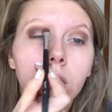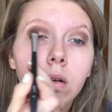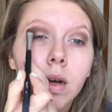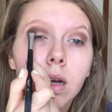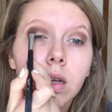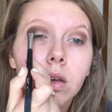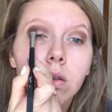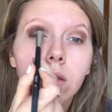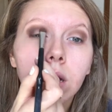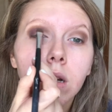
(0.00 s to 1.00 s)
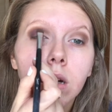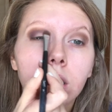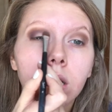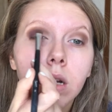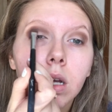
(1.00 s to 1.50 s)
right into the
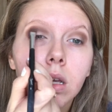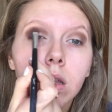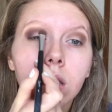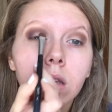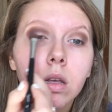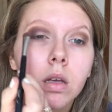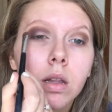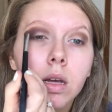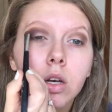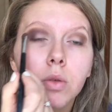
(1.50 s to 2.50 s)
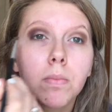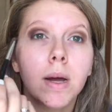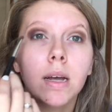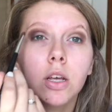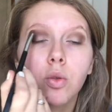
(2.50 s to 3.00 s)
crease, like just
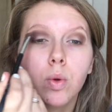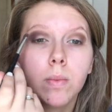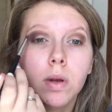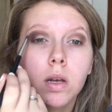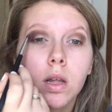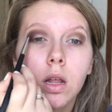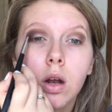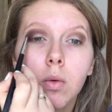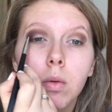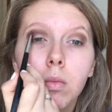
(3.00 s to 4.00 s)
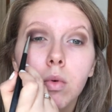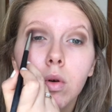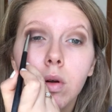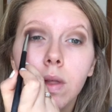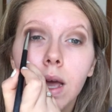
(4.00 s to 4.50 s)
barely sweeping it to the inner. I want
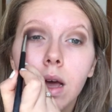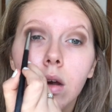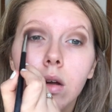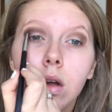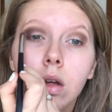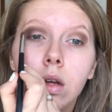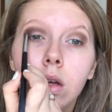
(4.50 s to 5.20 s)
more on the outer.